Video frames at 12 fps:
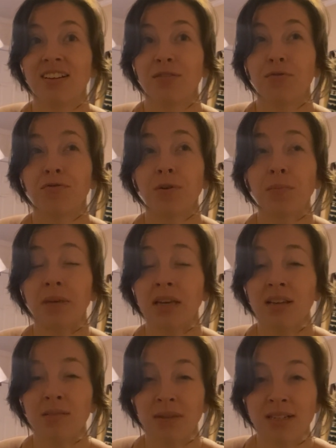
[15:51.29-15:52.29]
for
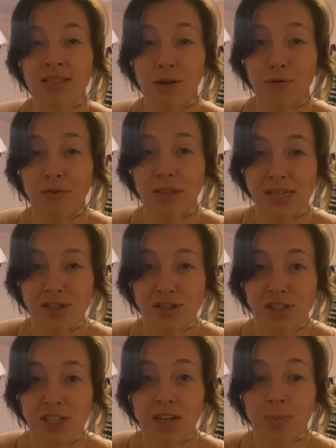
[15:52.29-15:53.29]
me and my
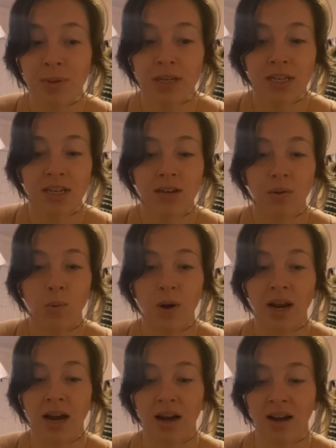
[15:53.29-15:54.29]
self-relationship,
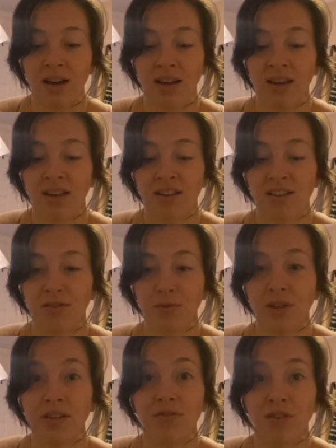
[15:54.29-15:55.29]
when I
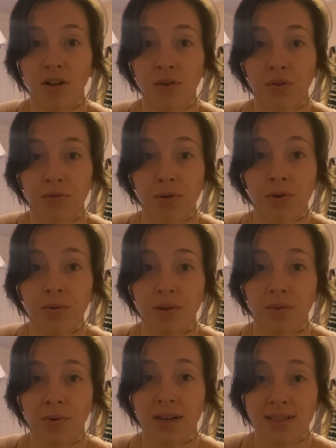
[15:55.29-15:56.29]
really follow through
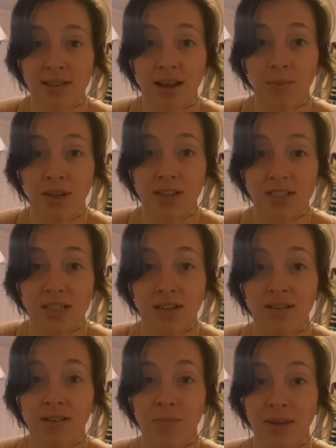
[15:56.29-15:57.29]
with what I say I'm gonna do,
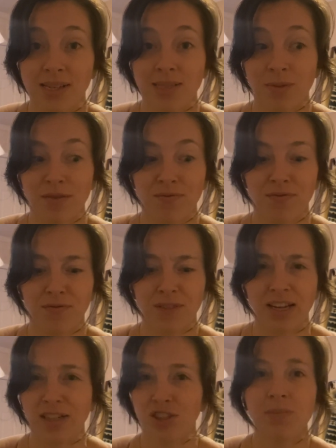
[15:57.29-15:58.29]
it makes me
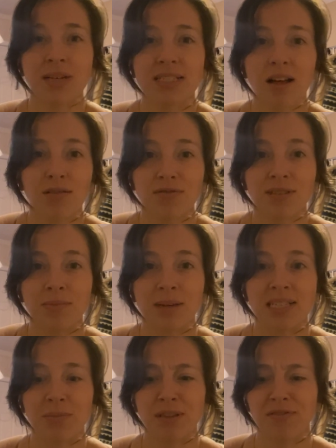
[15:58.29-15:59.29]
like trust myself. It
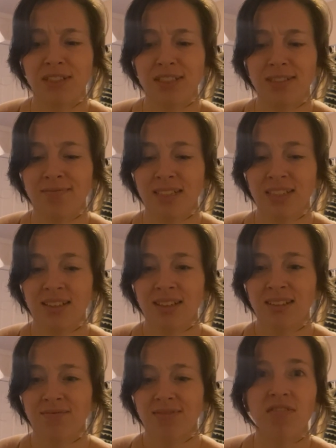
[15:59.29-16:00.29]
makes me feel
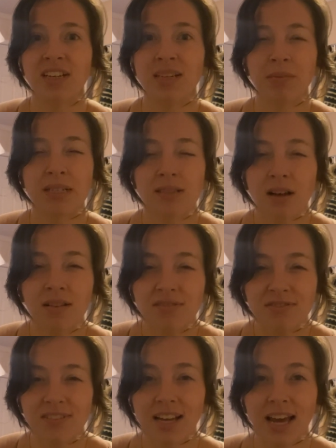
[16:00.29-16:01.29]
confident in
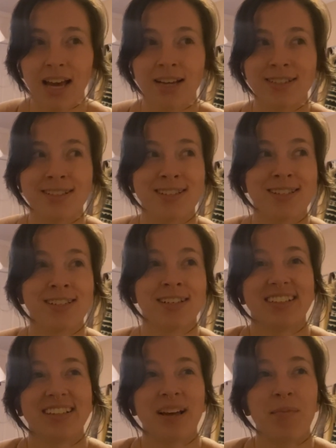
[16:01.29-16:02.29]
myself, and
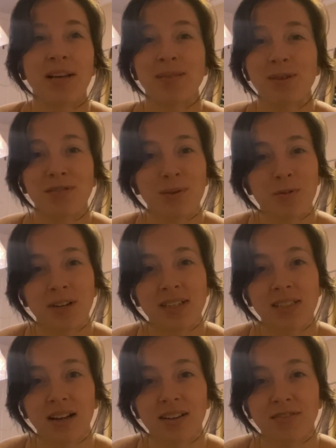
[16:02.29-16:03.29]
it makes me feel more
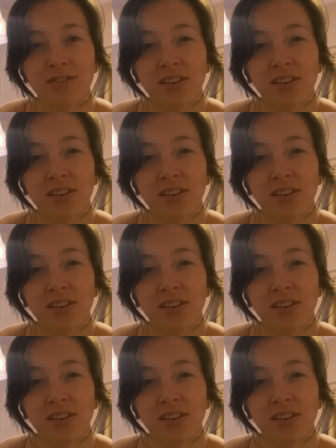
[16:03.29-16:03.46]
excited for